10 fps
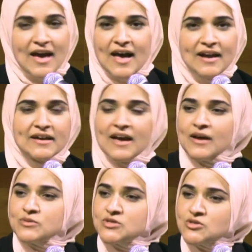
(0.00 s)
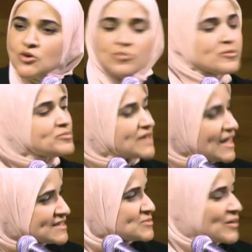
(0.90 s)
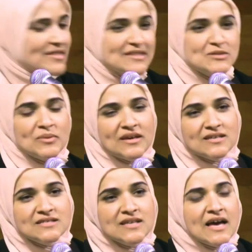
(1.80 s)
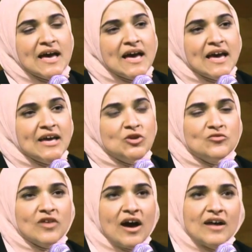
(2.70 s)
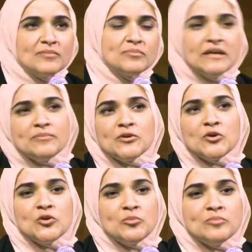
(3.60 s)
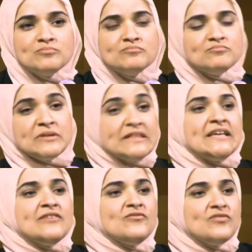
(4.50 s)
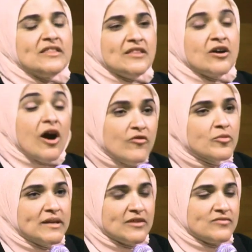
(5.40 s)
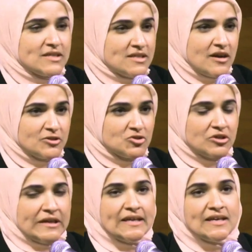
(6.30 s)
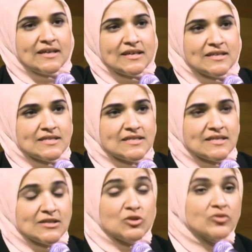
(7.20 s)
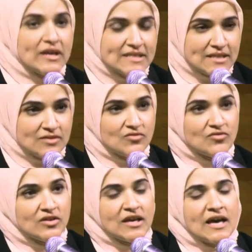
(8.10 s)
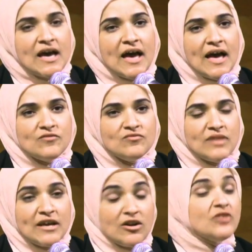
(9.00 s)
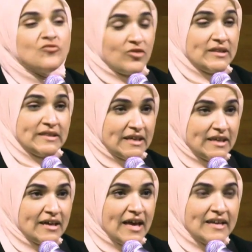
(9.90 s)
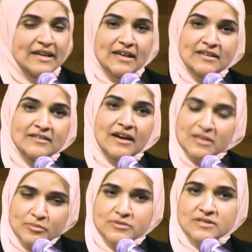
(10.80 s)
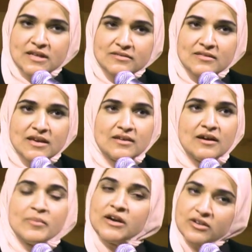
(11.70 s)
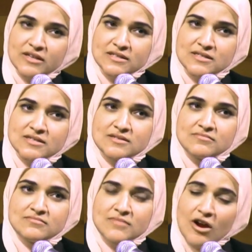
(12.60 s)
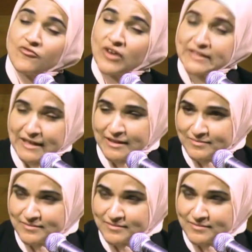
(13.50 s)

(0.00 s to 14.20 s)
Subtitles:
And I was so perplexed by this, because you've got people who believe that the government of this country is aggressive and unfriendly, and yet 90% think Americans are friendly.